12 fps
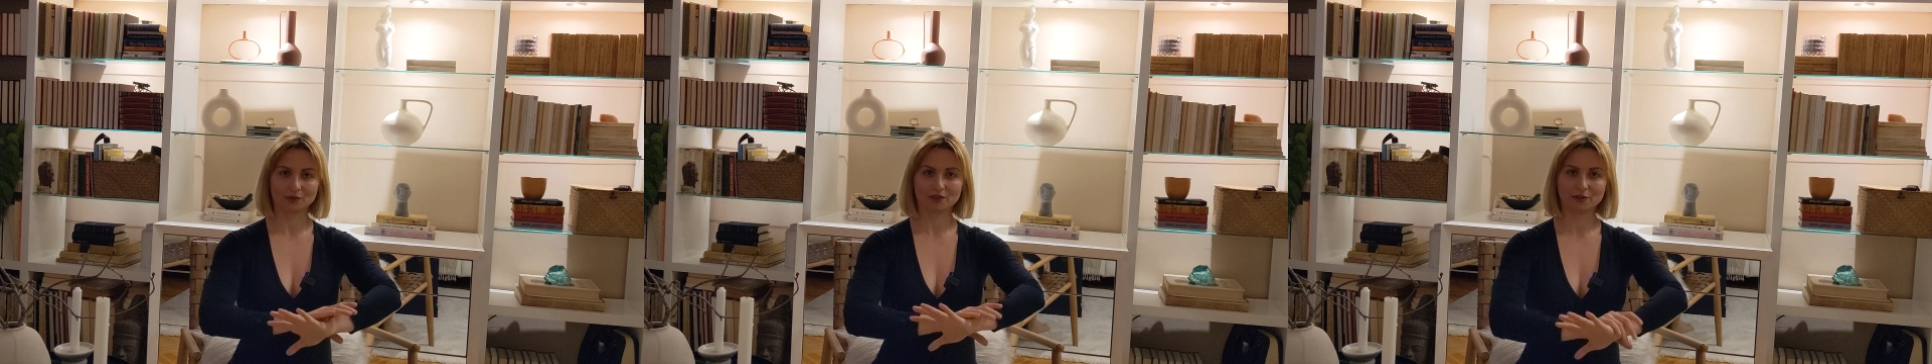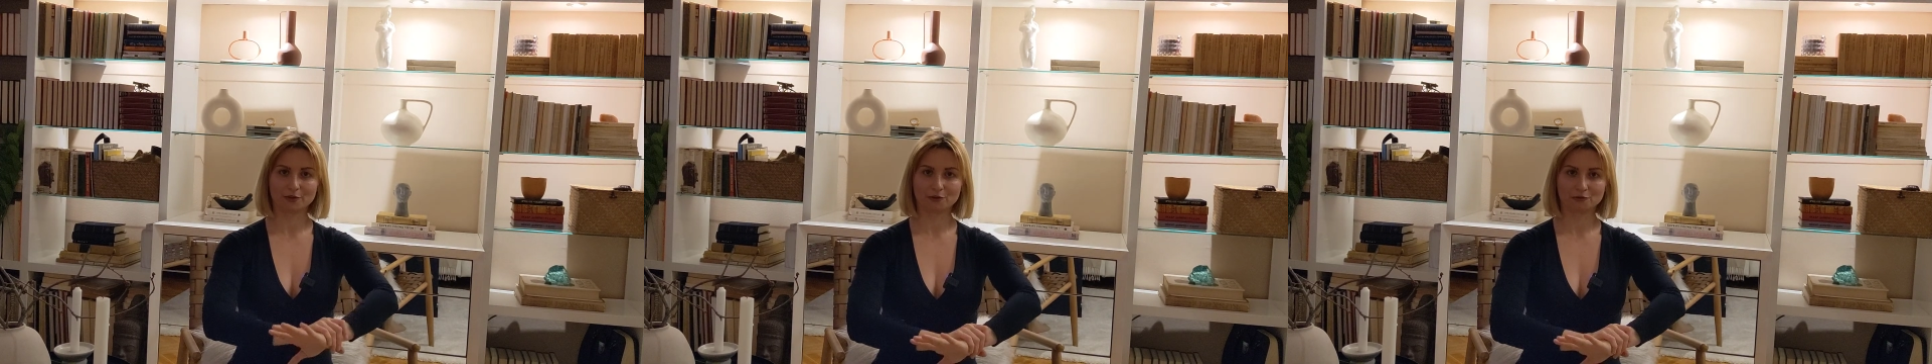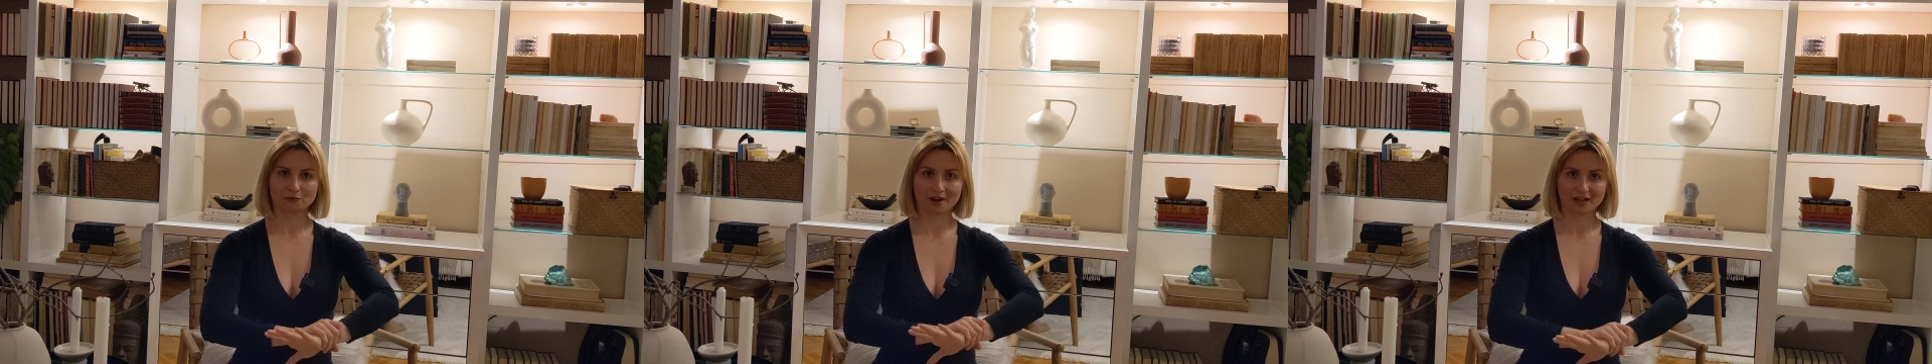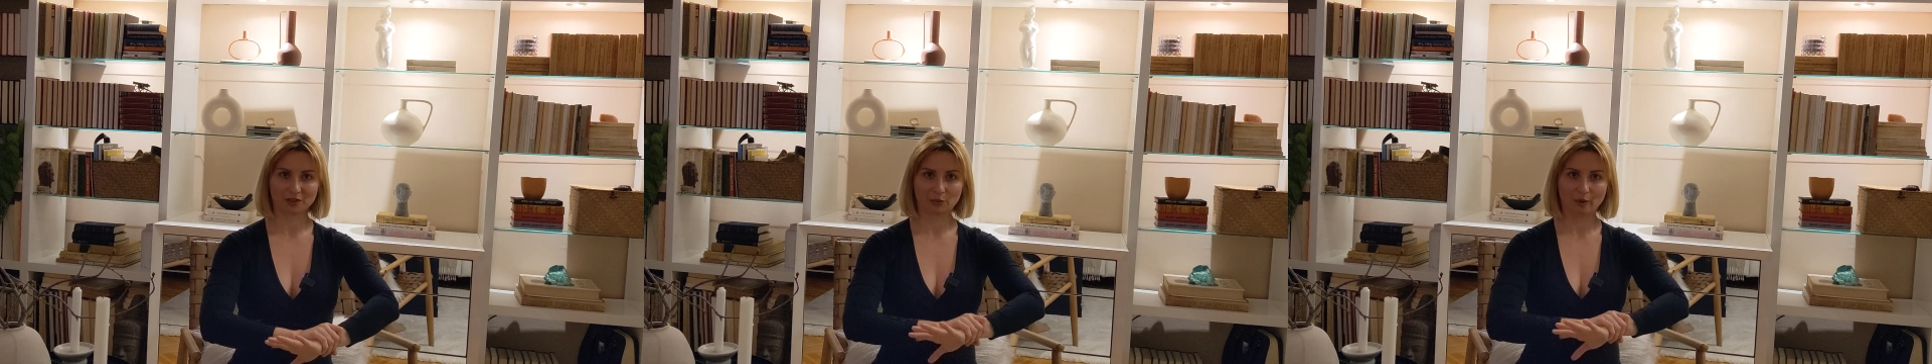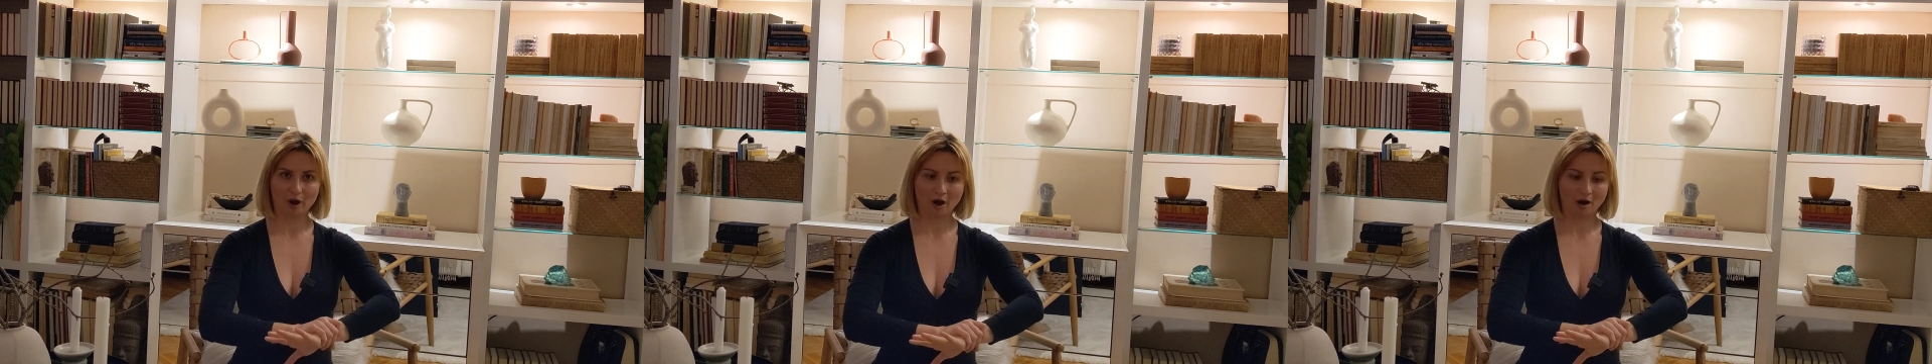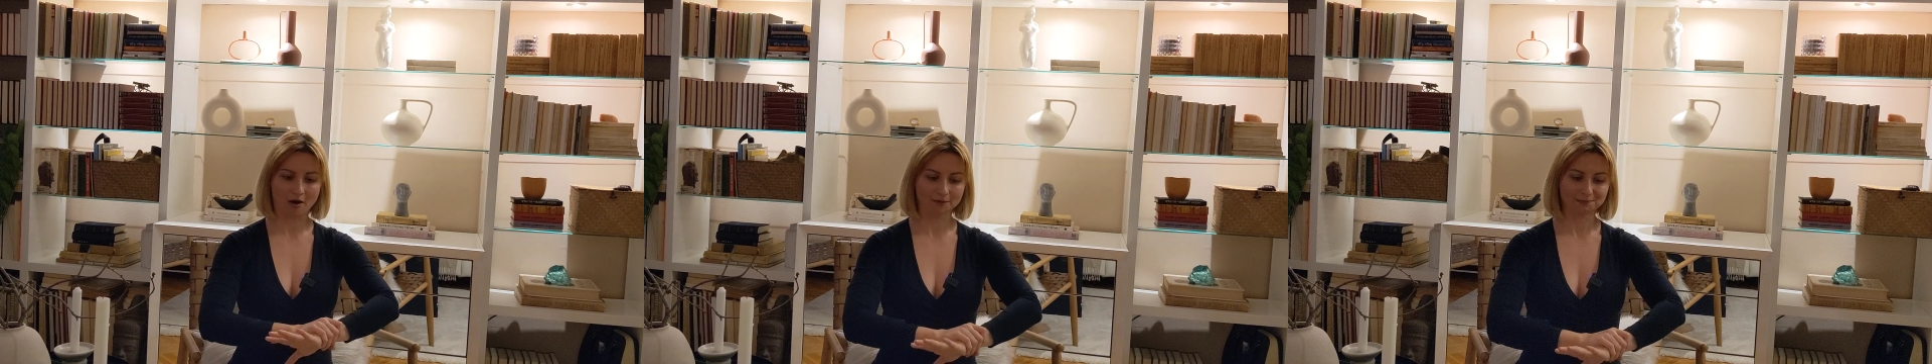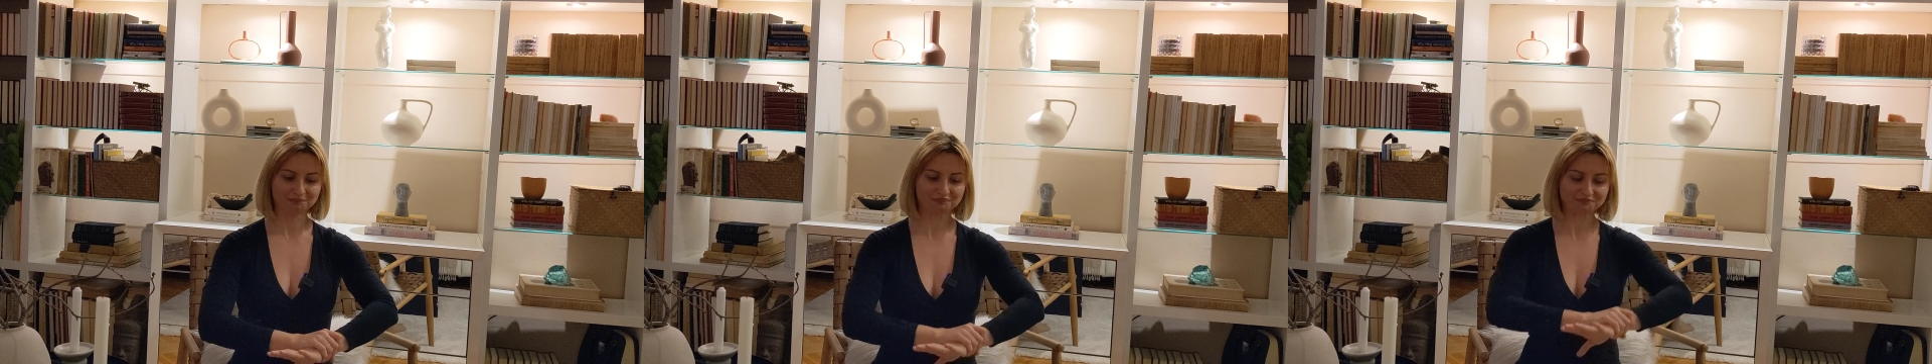with your right palm.